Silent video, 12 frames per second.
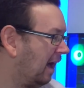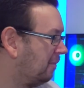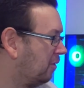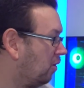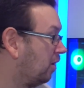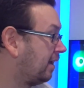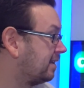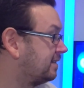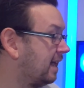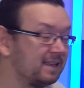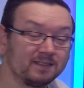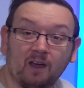All I can
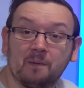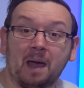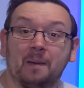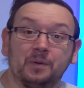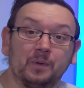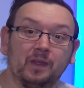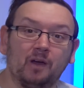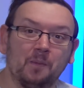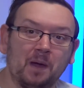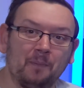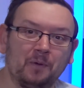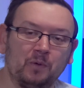say is that I'm happy with it. I'm
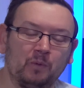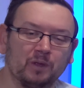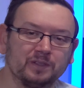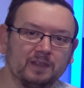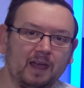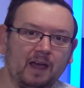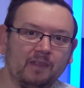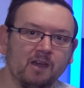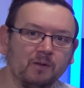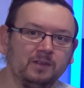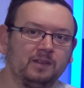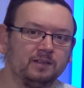happy with what's there. The
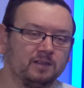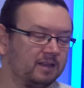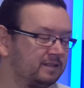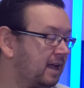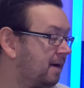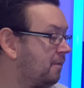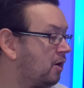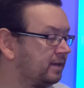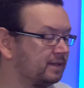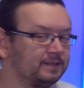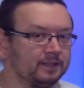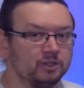only things that I say I might
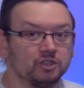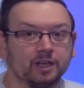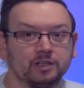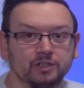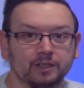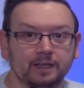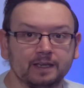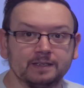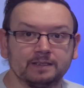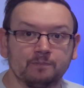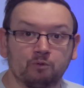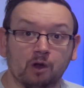consider changing is
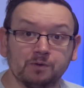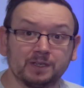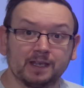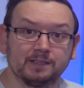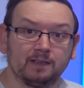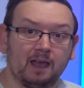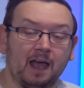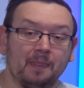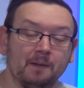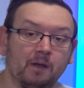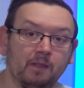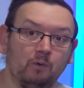the processor and the
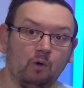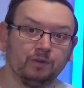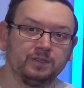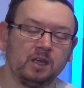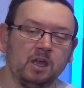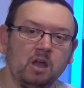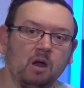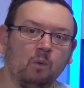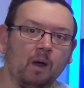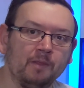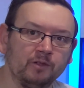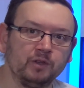motherboards
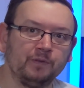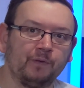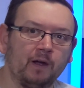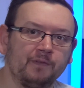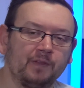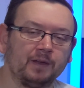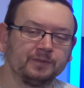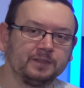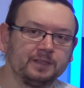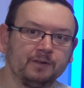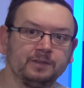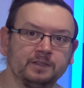when the new 5000
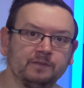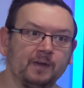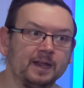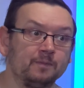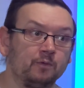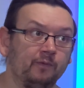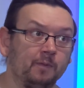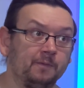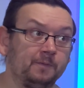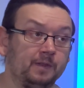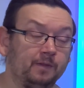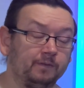series is available from the
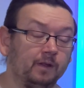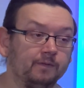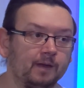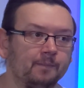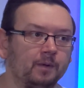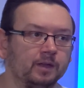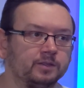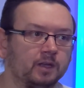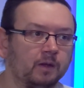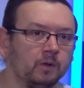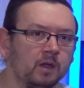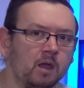5th of November,
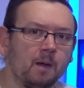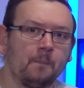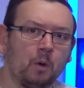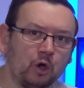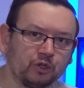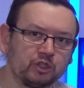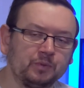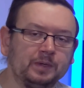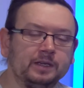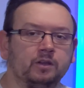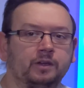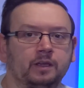so possibly
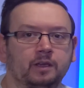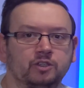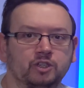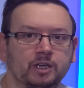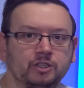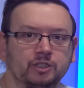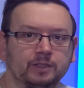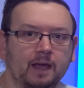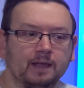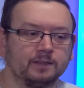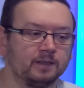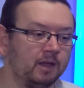looking at changing
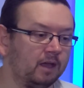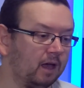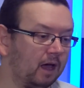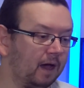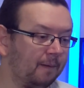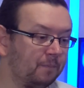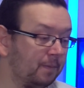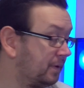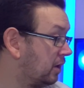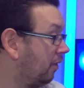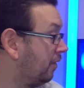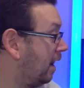that. But
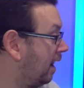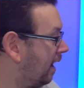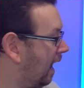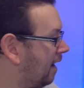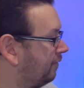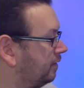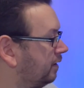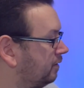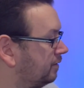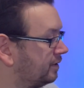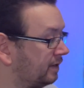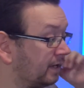beyond that, everything you
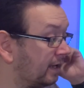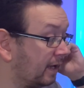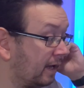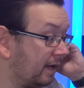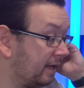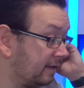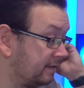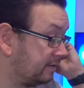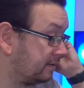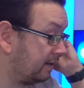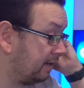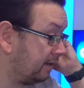see here
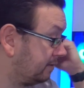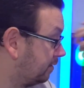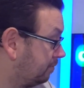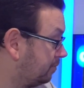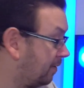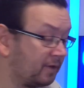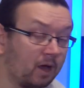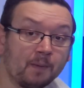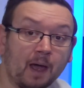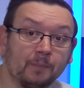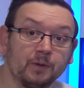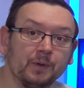is something I'm
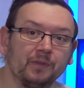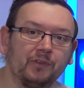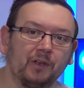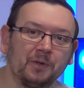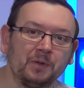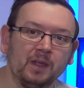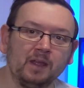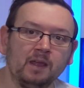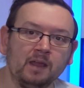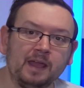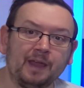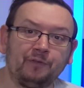happy with. So
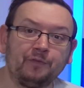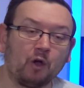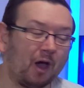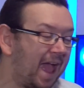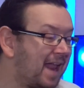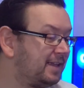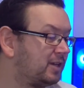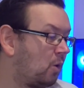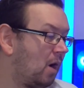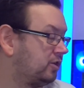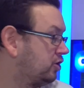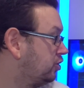if you've got any
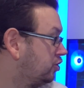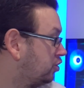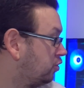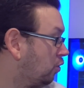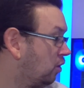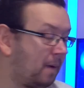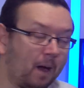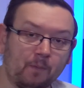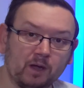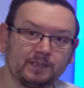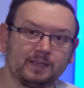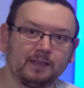questions at all about my
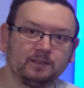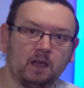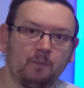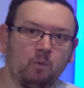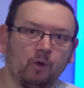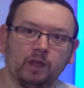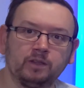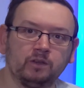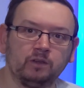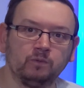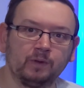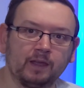setup, what I
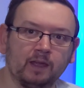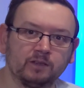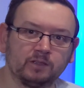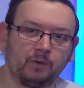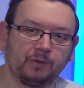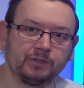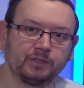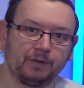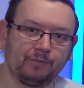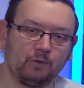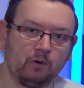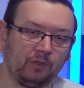do with it, so on and so
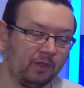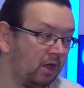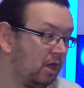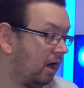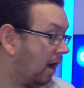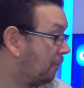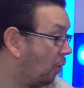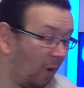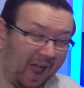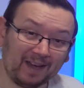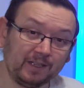forth, or any